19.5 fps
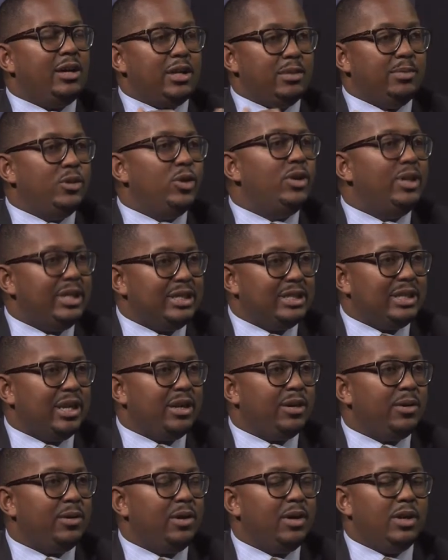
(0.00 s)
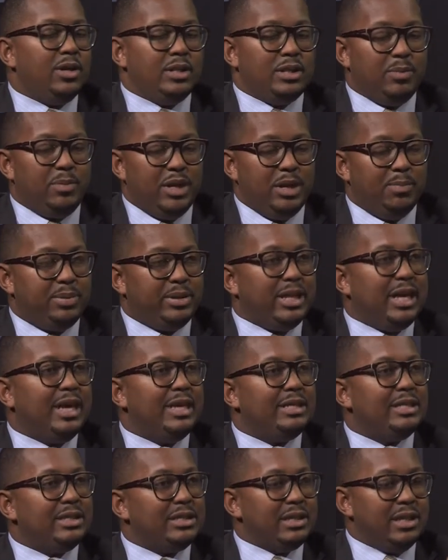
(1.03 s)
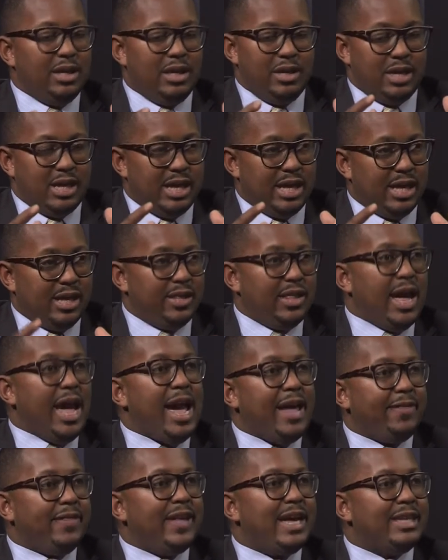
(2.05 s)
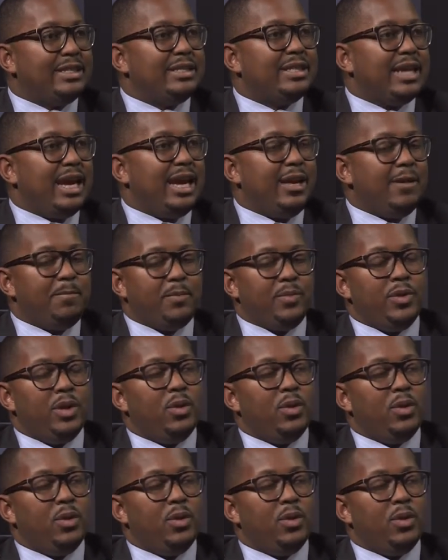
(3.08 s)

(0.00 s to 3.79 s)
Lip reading: community center to be placed at that site.